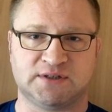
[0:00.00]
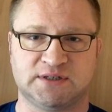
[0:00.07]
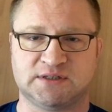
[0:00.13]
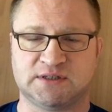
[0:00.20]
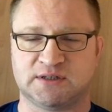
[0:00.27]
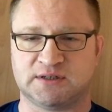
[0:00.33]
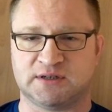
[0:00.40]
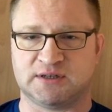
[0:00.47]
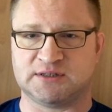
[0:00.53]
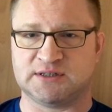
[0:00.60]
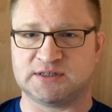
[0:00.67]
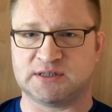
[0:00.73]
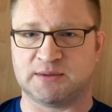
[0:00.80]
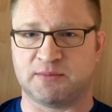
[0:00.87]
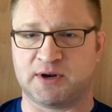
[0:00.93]
It's a
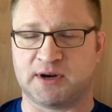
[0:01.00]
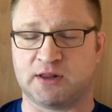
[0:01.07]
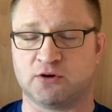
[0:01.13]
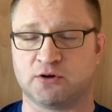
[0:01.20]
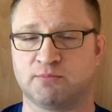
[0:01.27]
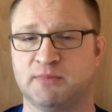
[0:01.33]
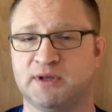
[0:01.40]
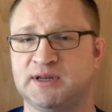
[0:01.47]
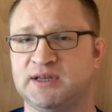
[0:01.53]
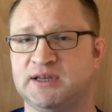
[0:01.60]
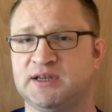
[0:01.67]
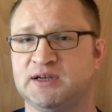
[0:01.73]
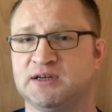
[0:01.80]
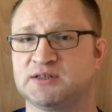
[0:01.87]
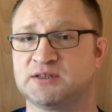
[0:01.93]
system that I learned many
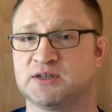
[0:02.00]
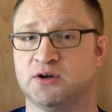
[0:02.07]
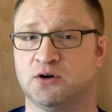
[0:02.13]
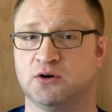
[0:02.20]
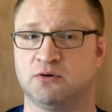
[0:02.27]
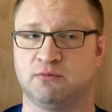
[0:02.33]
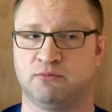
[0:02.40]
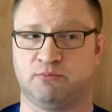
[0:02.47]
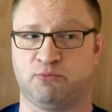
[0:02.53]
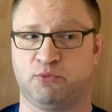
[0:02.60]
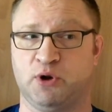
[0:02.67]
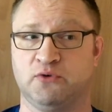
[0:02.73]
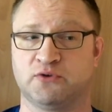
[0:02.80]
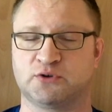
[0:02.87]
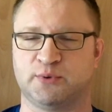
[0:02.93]
years ago,
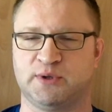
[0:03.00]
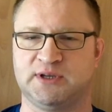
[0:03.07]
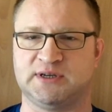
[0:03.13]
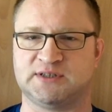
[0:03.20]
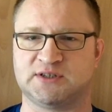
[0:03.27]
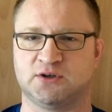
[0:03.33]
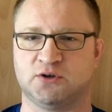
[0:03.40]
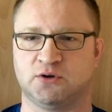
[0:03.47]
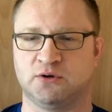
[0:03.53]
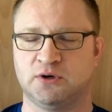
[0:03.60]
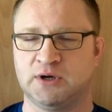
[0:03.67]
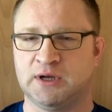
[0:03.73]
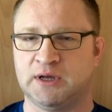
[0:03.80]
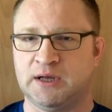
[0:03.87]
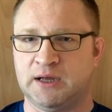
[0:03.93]
well over 20 years ago,
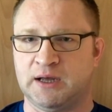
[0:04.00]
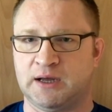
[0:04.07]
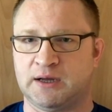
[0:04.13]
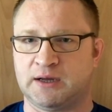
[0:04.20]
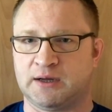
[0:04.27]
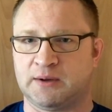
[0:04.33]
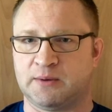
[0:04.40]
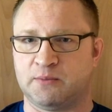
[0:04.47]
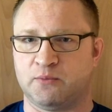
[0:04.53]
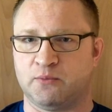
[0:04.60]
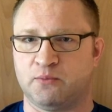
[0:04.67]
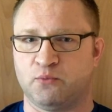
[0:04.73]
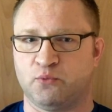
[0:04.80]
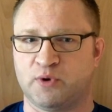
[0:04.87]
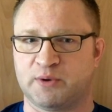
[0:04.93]

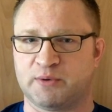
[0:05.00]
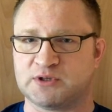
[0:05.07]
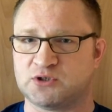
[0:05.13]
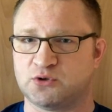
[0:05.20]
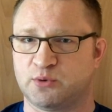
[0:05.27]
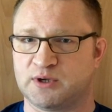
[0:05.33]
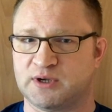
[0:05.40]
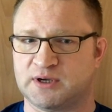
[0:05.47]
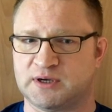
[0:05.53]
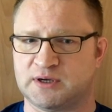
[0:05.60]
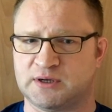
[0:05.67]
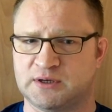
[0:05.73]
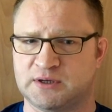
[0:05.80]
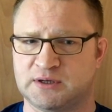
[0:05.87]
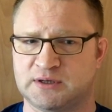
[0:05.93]
when I was doing
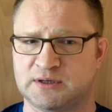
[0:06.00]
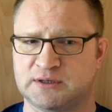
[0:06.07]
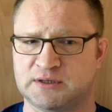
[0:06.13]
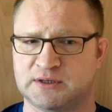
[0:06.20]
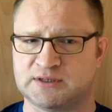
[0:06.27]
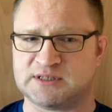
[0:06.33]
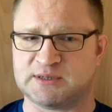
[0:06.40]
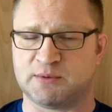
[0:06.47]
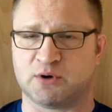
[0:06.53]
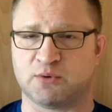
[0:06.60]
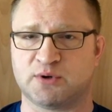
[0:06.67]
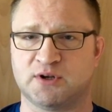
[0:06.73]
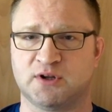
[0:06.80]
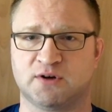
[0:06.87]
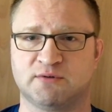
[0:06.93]
a seminar
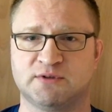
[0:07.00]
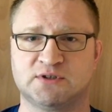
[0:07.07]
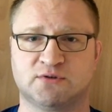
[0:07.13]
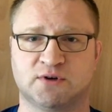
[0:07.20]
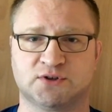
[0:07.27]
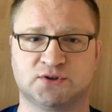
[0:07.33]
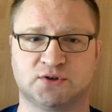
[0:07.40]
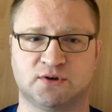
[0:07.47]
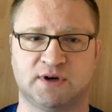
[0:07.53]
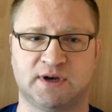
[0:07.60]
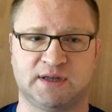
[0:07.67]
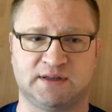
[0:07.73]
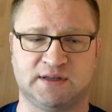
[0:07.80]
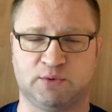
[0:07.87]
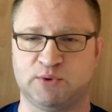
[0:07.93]
with another instructor,
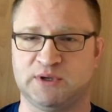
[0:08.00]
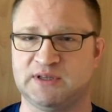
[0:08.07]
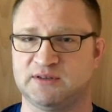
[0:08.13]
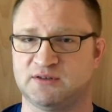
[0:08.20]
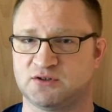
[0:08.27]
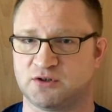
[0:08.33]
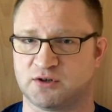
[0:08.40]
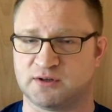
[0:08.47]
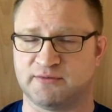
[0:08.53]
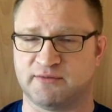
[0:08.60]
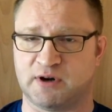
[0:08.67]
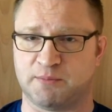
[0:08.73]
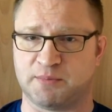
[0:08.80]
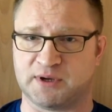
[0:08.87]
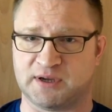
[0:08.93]
and then we started
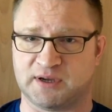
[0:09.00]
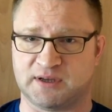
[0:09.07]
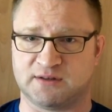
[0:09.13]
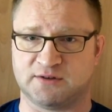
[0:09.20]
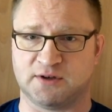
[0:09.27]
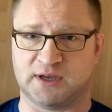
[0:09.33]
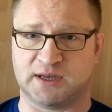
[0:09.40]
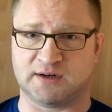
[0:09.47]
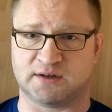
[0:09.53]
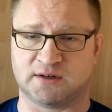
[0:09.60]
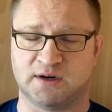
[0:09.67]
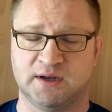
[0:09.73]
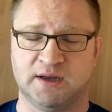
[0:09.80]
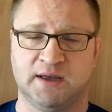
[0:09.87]
developing it together.